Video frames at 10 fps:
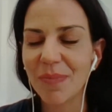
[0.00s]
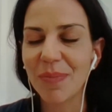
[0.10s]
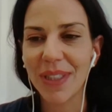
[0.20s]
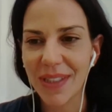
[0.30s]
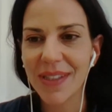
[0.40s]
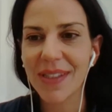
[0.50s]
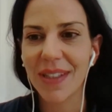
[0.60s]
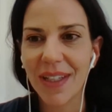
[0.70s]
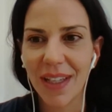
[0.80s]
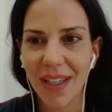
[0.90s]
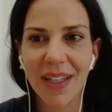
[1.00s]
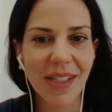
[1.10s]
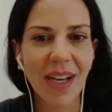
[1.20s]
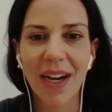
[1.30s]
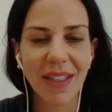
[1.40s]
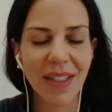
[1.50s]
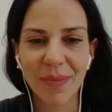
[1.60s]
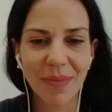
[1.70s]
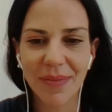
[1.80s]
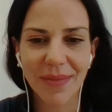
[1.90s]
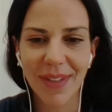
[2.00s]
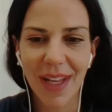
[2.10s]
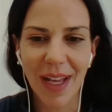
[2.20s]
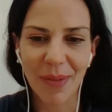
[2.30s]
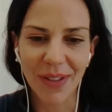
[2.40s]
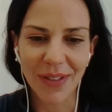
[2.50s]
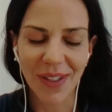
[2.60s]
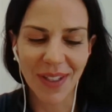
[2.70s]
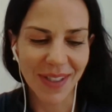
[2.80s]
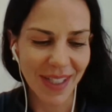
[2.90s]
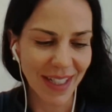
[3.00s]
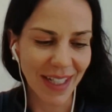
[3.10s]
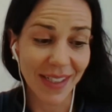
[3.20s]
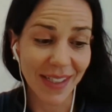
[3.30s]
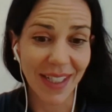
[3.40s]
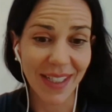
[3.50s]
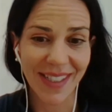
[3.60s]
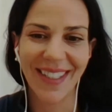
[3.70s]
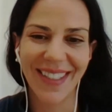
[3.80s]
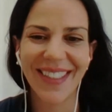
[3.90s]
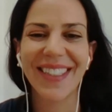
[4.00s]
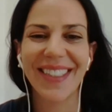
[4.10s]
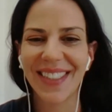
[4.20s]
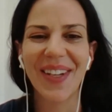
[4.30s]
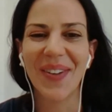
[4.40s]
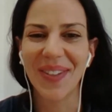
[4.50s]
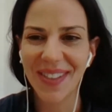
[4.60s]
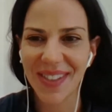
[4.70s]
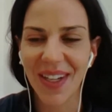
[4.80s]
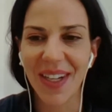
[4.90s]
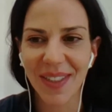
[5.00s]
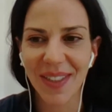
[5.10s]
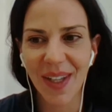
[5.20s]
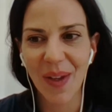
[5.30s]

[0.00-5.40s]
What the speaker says: But it is hard. I'm not going to say that it's easy. No, it's not.